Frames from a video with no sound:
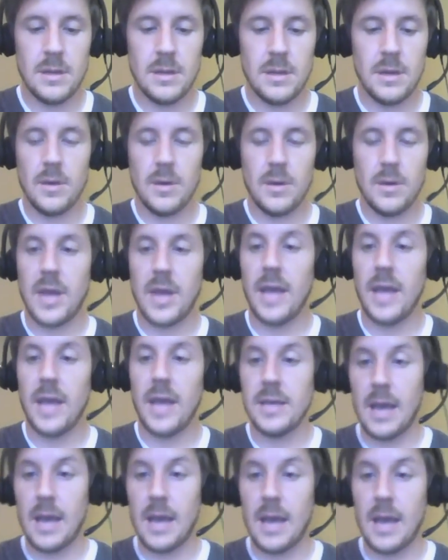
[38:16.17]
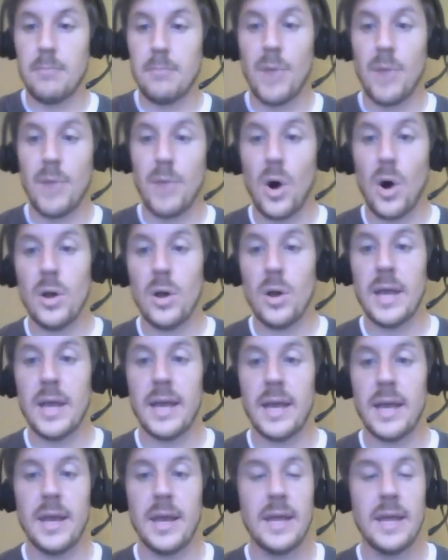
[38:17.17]
Okay, yeah, mall
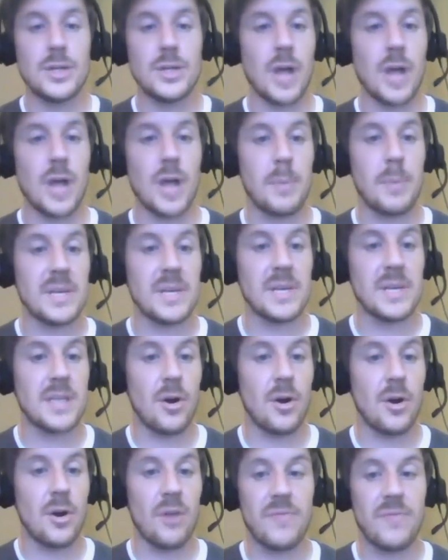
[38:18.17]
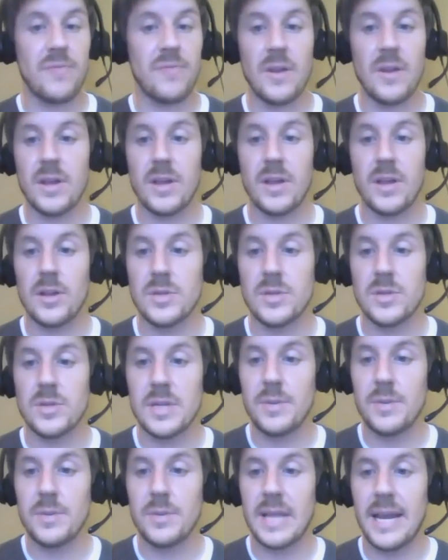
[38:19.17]
and, and shopping center are fairly closely
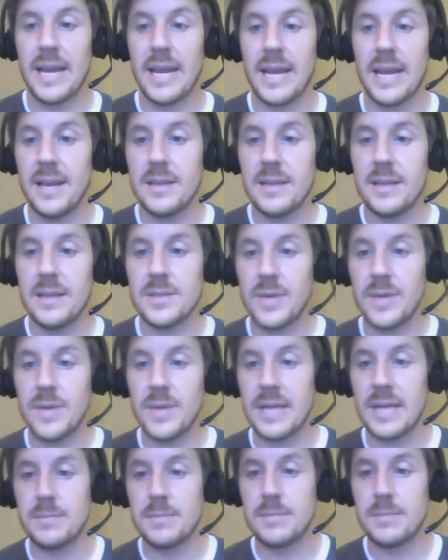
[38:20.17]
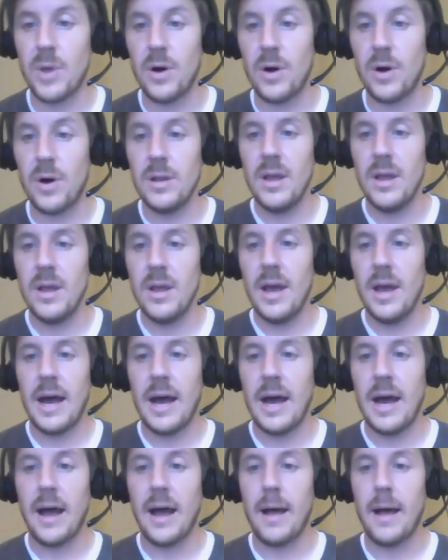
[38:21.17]
related. So, yes, mall.
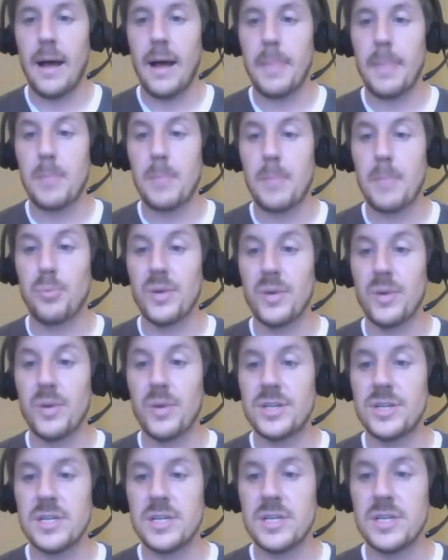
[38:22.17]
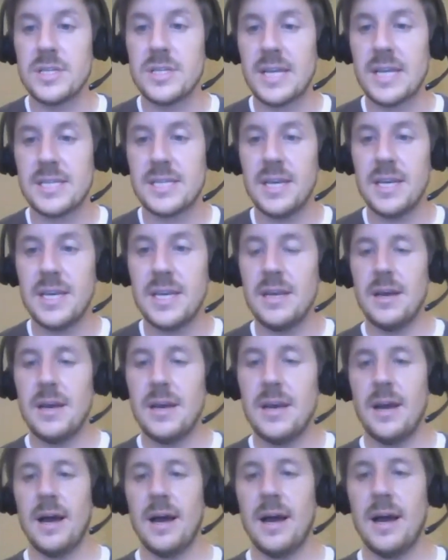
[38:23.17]
Um, bridges, I see.
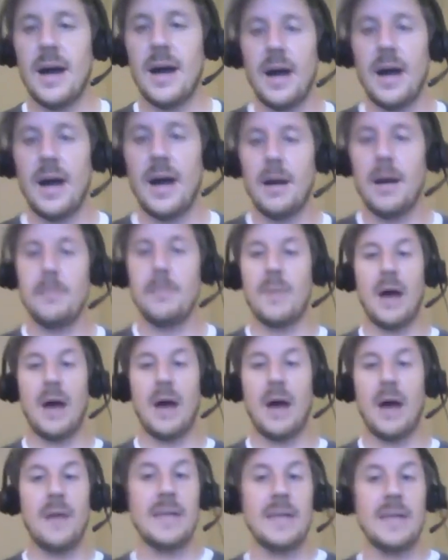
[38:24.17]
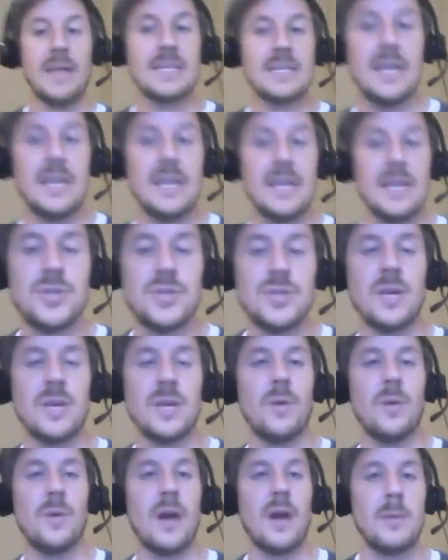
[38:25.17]
Um, uh, that's an interesting
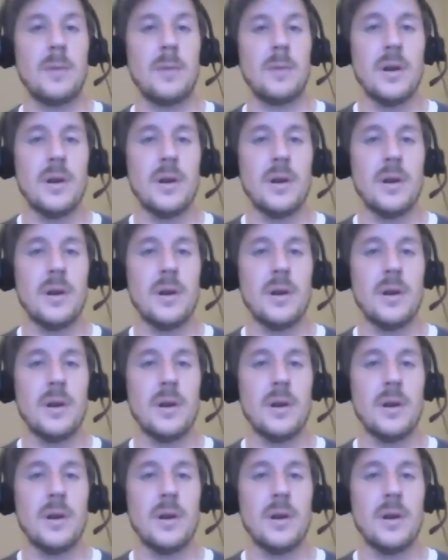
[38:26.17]
one, Amr.